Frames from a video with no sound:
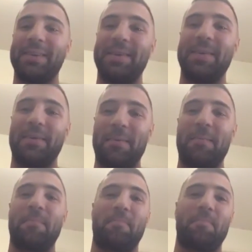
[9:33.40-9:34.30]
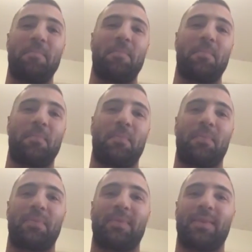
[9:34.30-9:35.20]

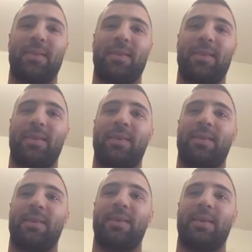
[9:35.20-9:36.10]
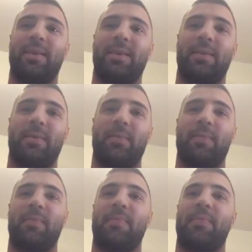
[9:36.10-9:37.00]

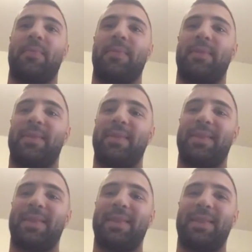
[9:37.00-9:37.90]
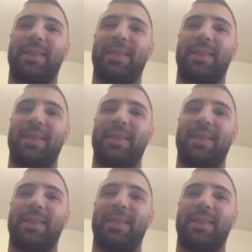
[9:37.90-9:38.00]
No words are spoken by the person on screen.